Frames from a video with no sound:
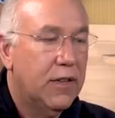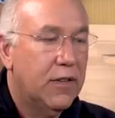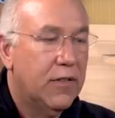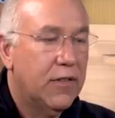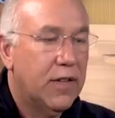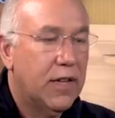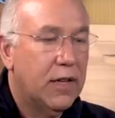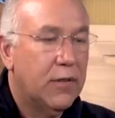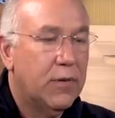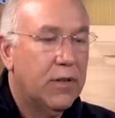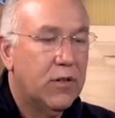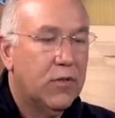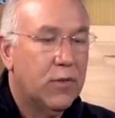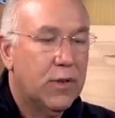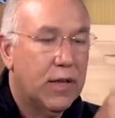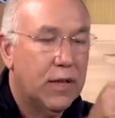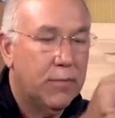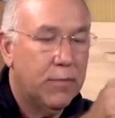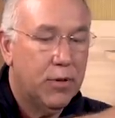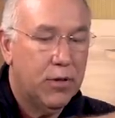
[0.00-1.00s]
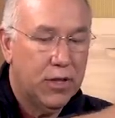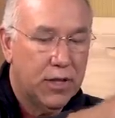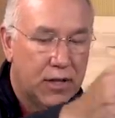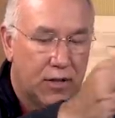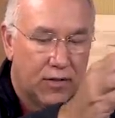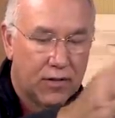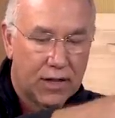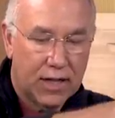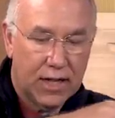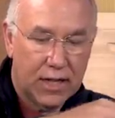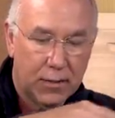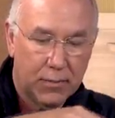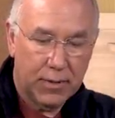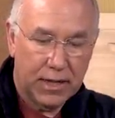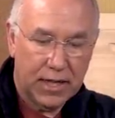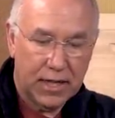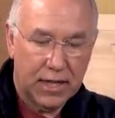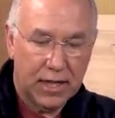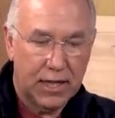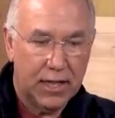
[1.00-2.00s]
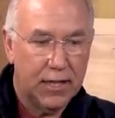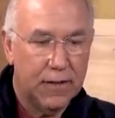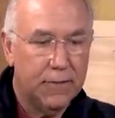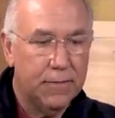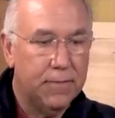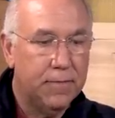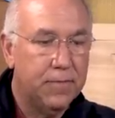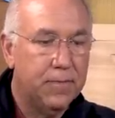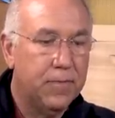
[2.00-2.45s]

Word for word: sideways without pulling and sliding back in.